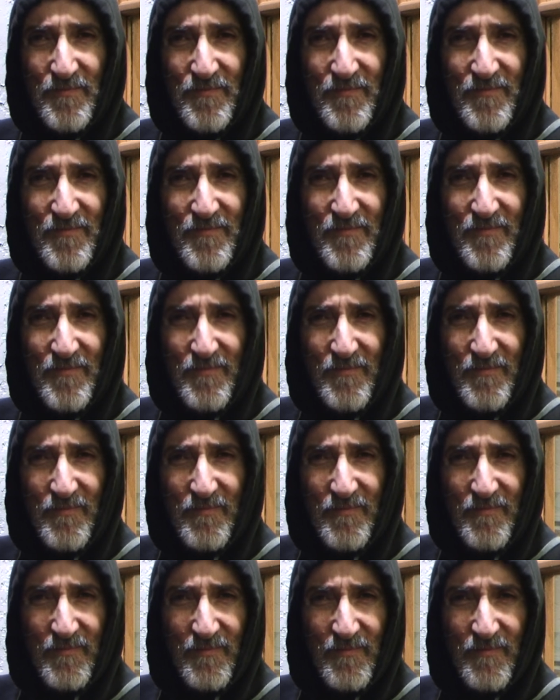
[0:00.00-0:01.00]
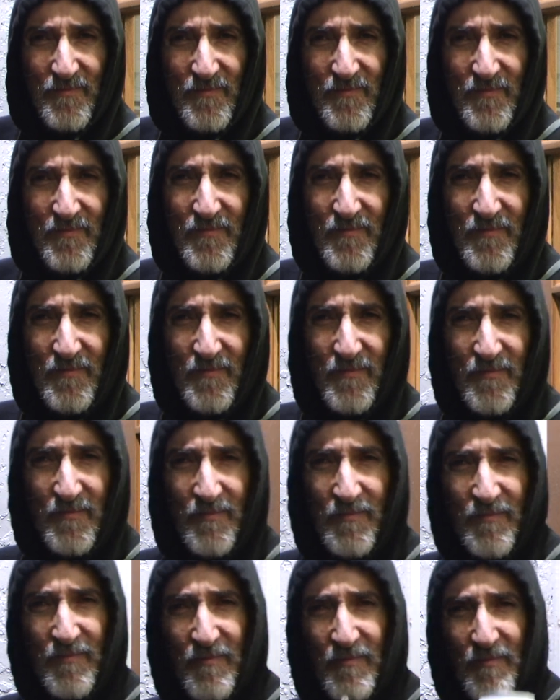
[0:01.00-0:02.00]

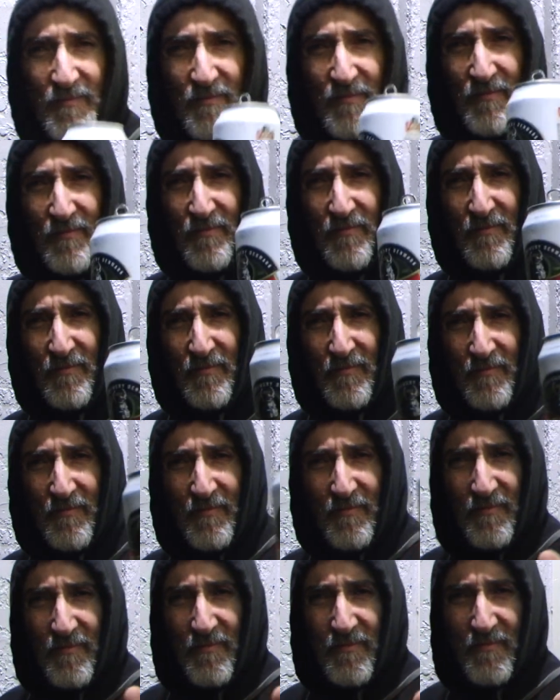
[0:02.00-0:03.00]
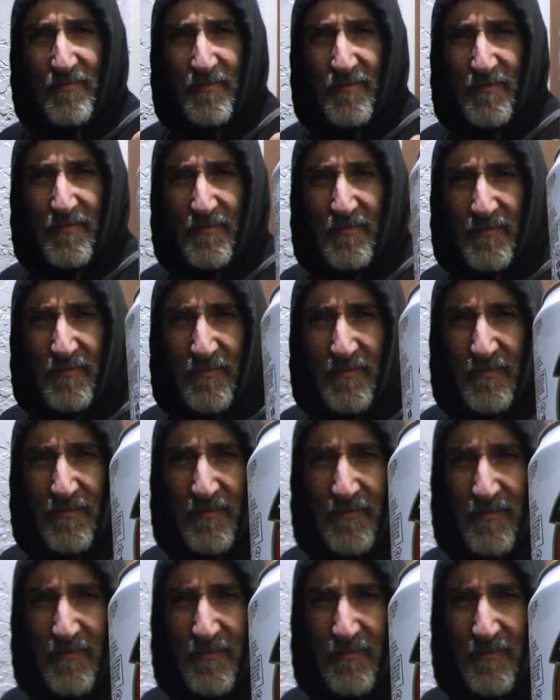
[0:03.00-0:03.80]
Nobody speaks.